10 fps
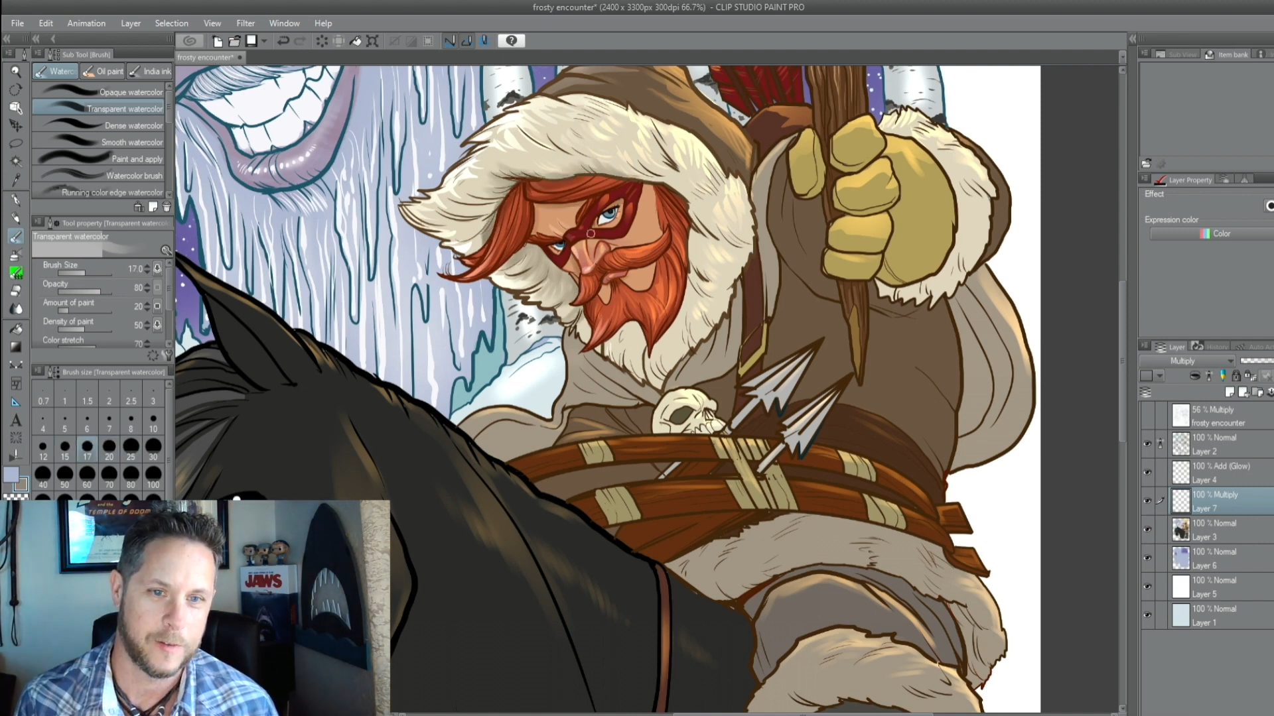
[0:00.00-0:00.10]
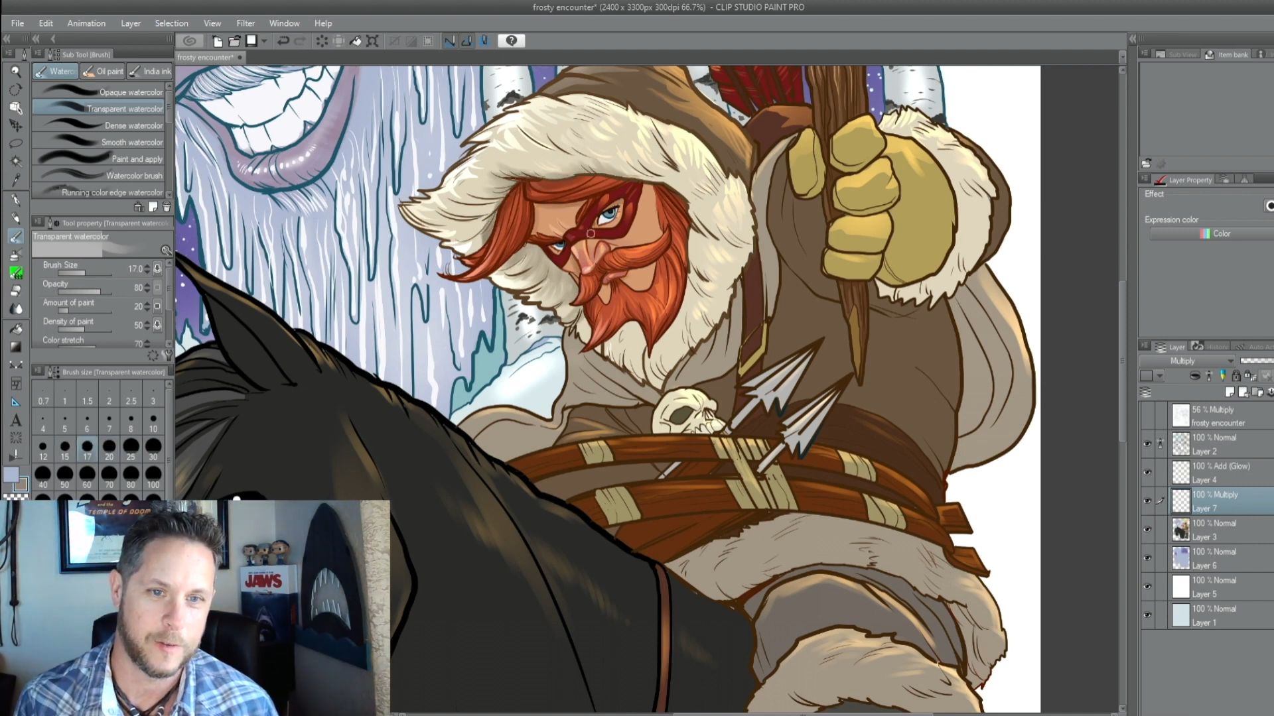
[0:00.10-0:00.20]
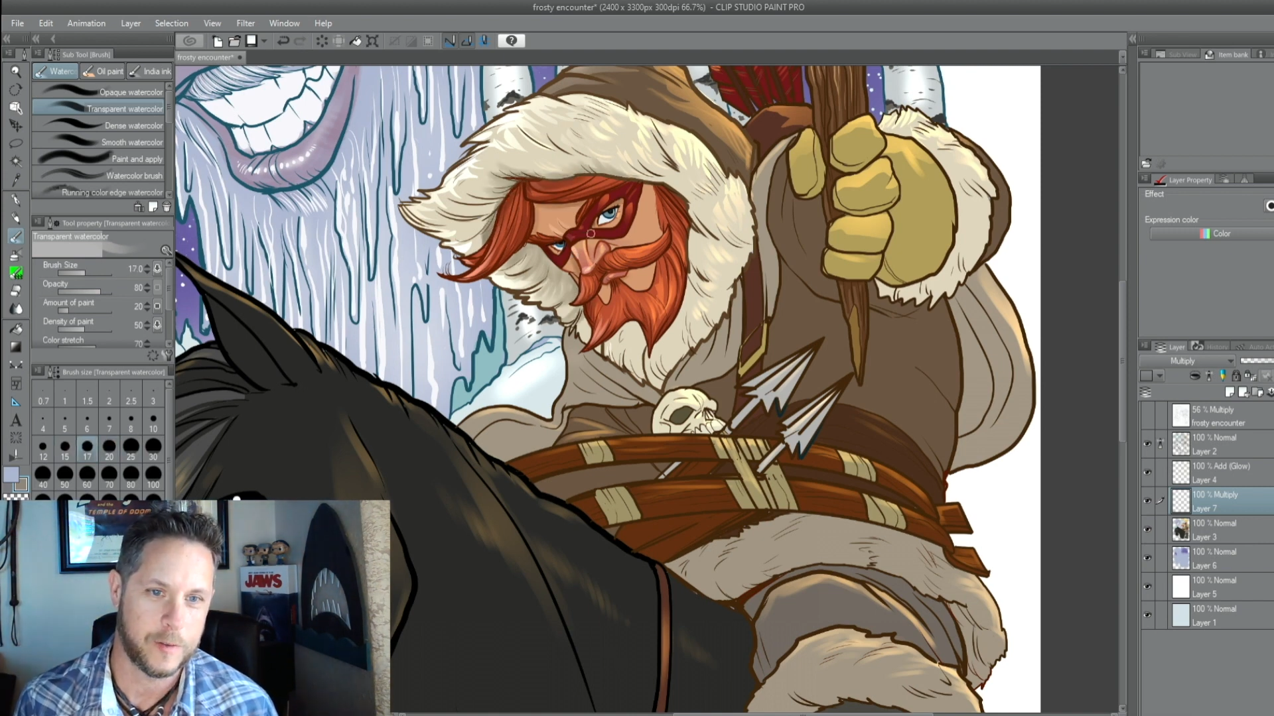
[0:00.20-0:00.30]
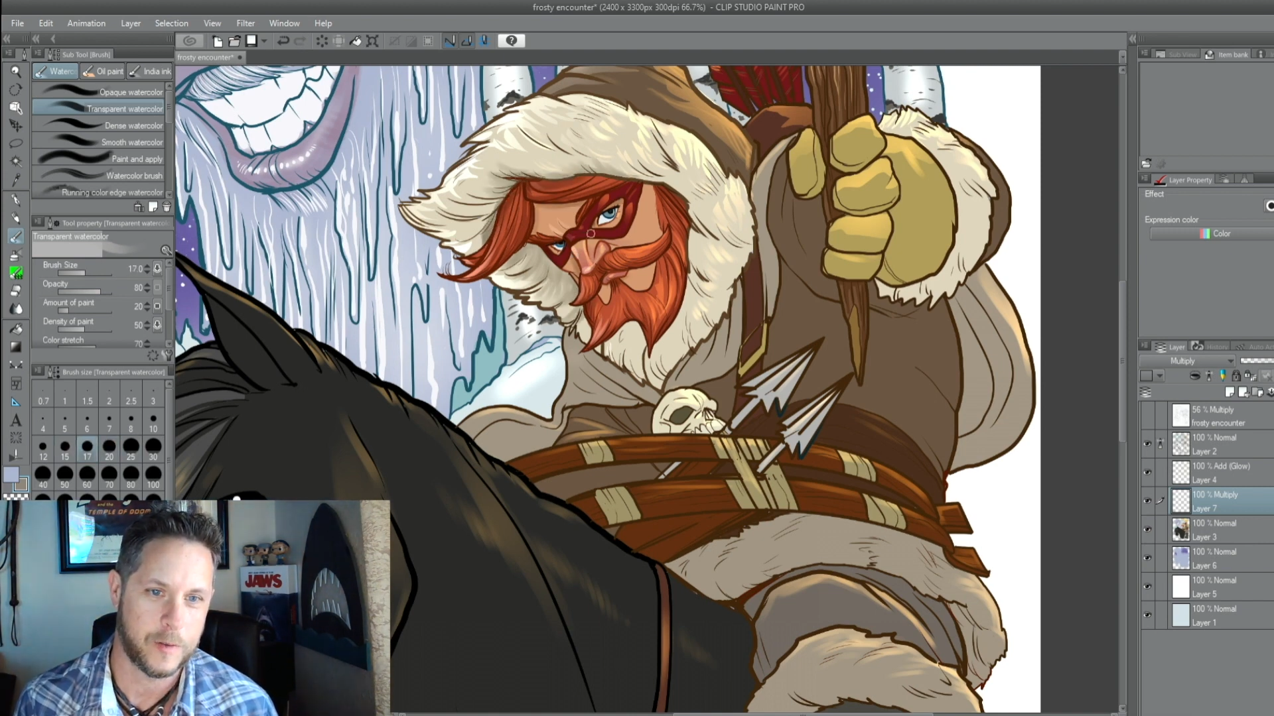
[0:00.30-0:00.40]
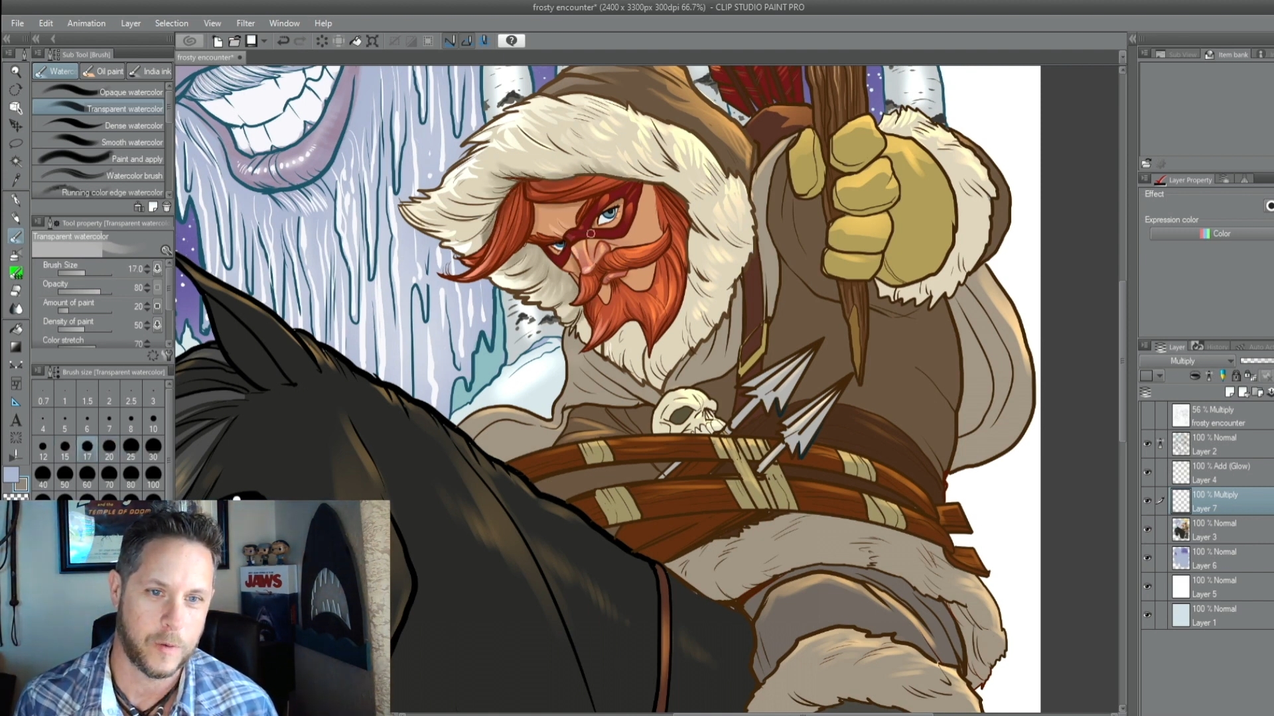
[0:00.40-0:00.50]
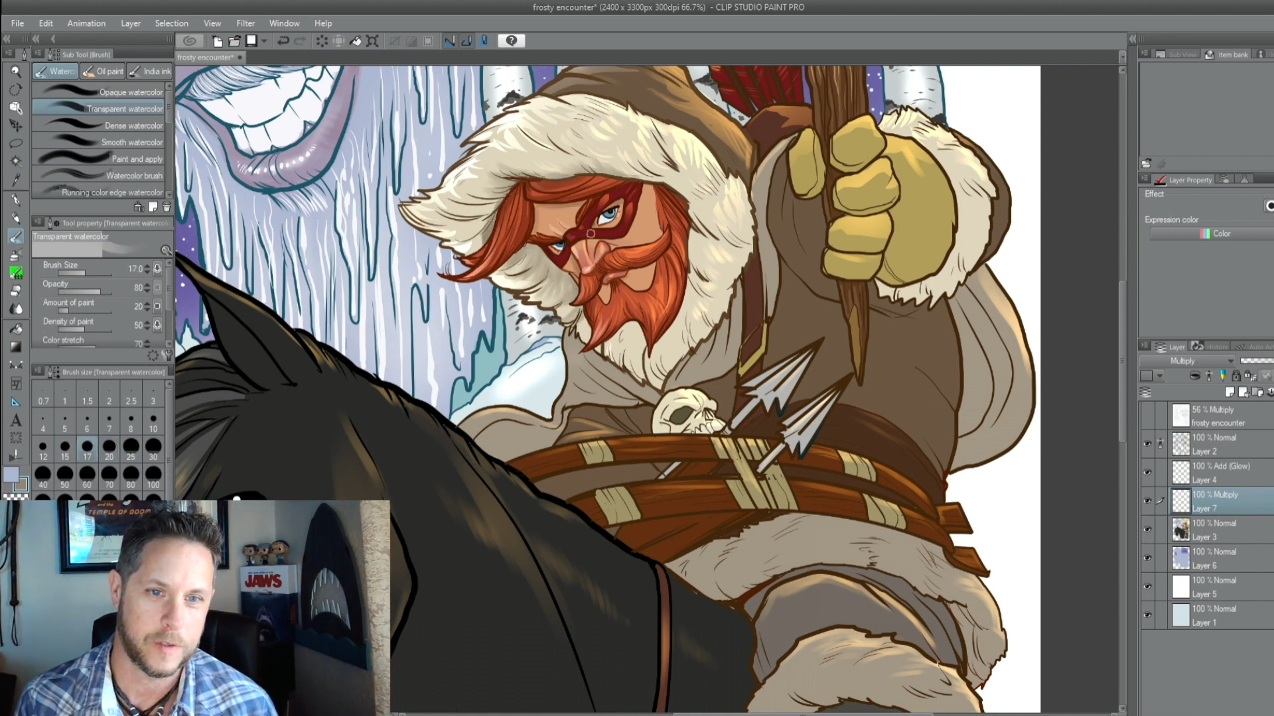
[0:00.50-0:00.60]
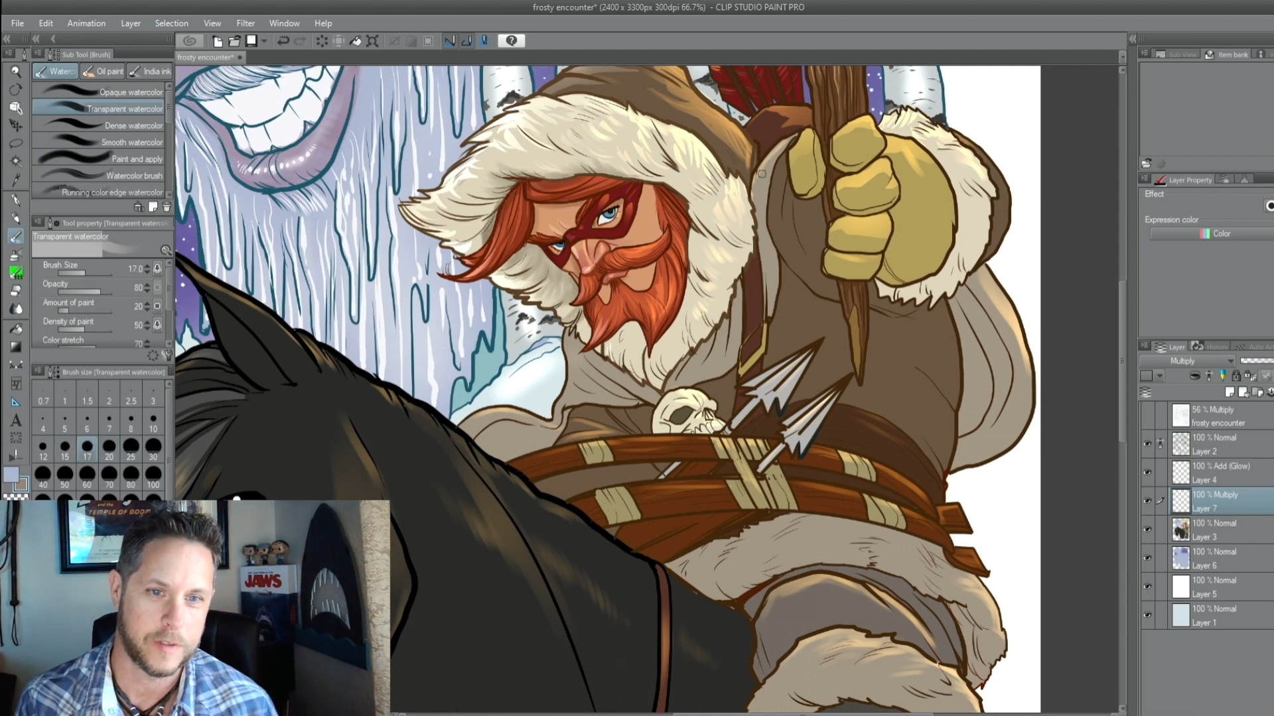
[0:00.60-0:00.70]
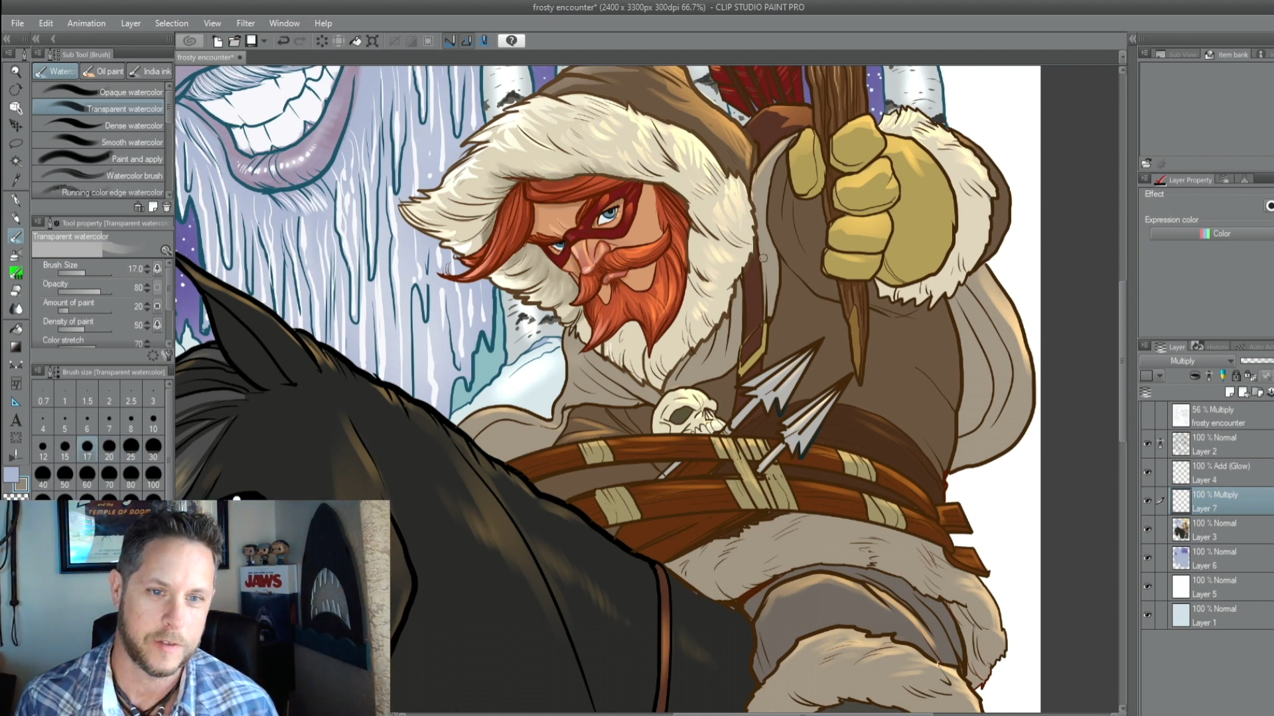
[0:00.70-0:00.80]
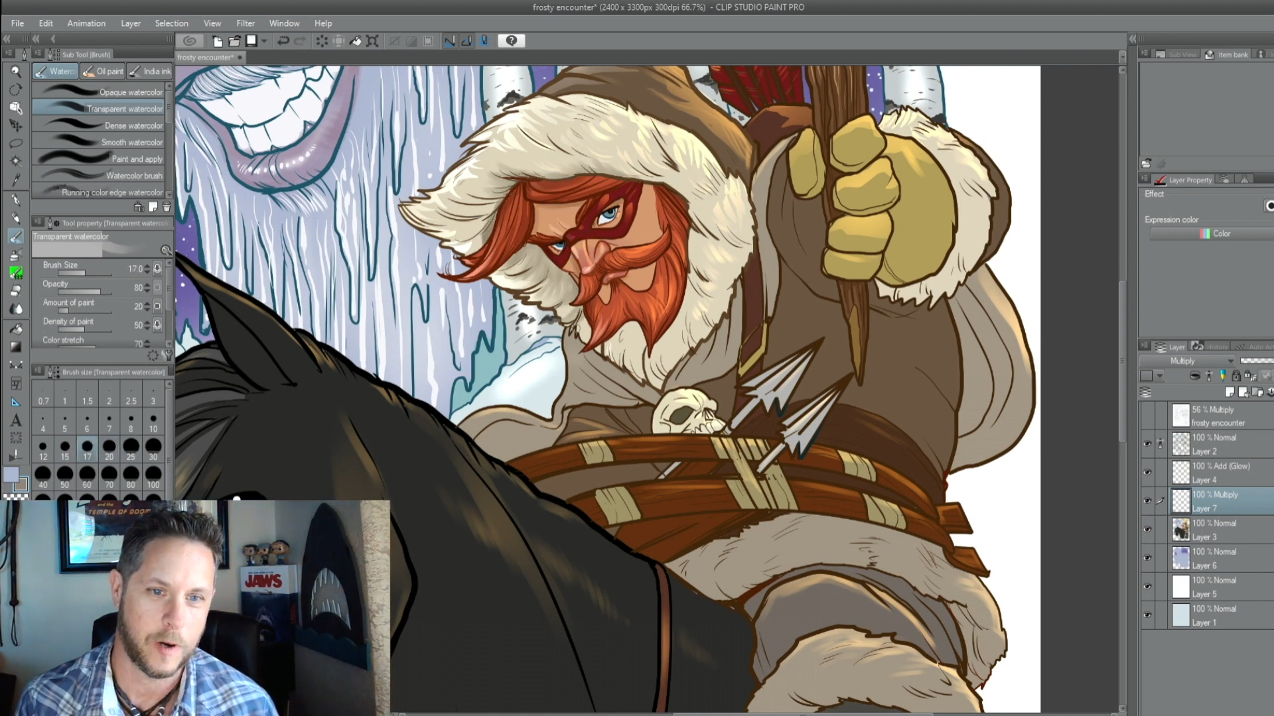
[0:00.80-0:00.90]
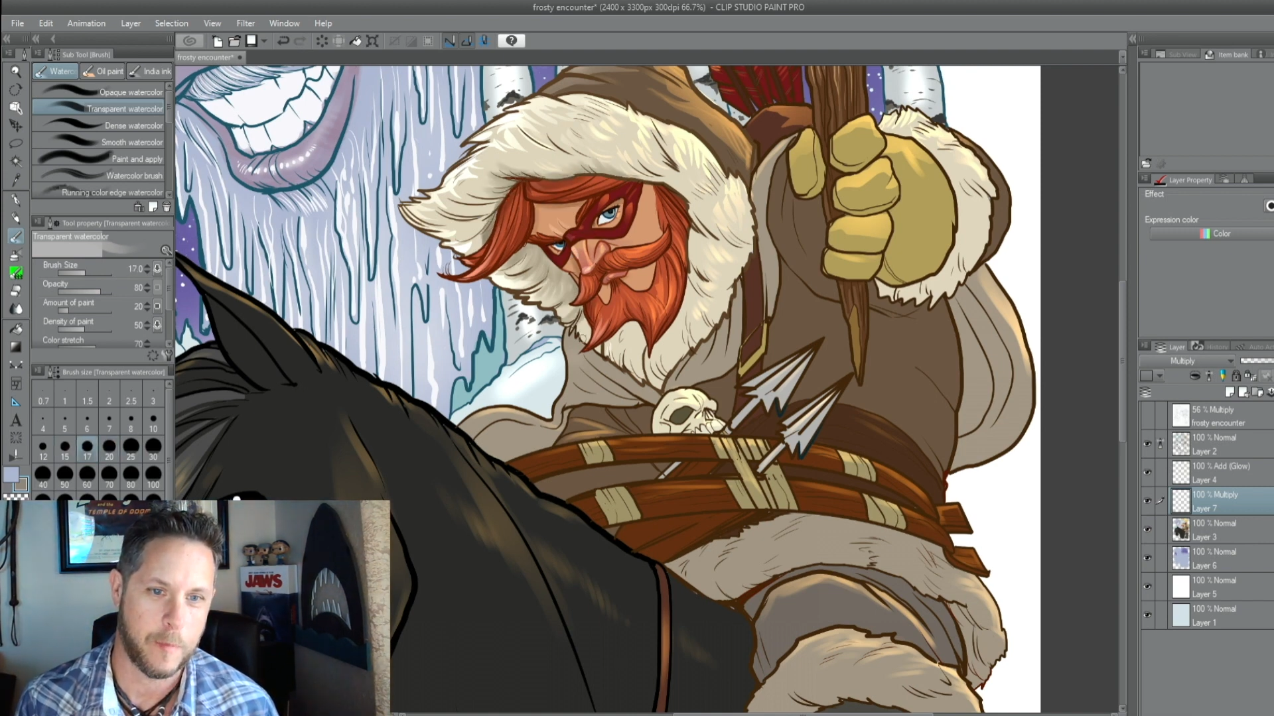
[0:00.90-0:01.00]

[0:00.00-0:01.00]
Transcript: Those horses are